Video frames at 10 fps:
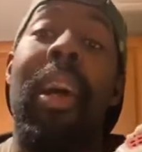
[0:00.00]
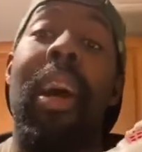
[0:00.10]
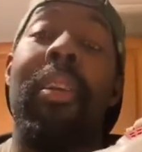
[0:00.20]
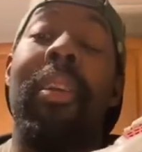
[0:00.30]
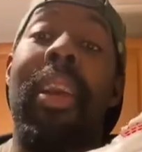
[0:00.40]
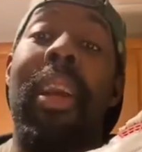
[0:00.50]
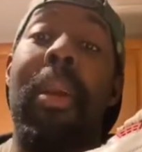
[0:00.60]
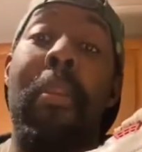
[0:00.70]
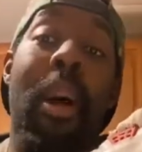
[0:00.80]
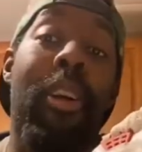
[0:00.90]
got the
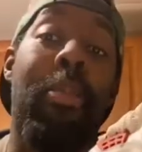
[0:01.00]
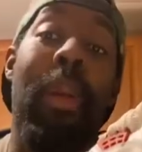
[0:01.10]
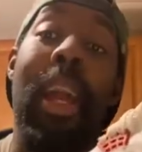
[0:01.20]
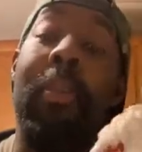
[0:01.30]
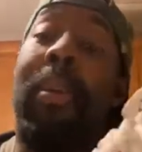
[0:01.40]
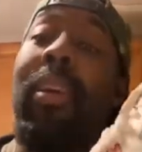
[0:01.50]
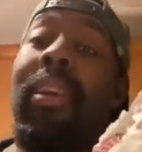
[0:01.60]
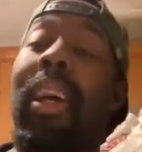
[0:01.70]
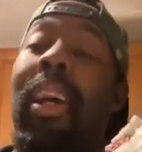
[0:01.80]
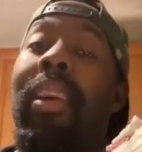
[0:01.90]
Mars Blackmans
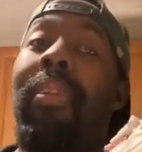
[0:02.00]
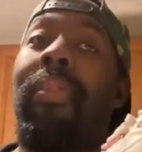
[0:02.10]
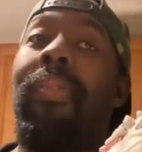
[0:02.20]
that